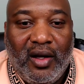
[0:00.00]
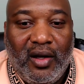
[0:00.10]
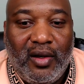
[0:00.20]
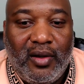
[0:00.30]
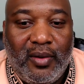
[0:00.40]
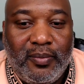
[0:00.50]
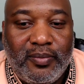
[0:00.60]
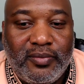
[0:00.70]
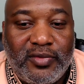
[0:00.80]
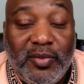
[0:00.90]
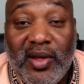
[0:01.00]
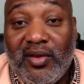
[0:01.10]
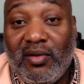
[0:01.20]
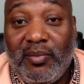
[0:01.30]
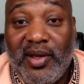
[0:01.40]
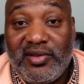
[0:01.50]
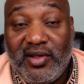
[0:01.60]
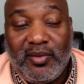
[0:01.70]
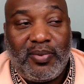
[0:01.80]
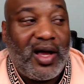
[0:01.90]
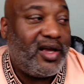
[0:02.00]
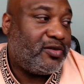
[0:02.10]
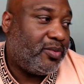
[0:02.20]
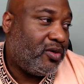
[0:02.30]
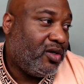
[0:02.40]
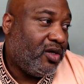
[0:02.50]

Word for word: um, to make them the best them possible.